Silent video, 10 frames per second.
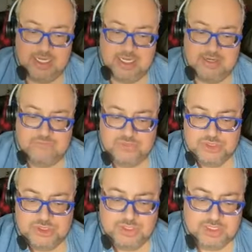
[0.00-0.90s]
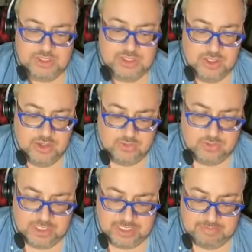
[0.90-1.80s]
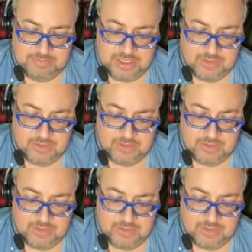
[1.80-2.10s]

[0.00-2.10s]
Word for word: like an anniversary or getting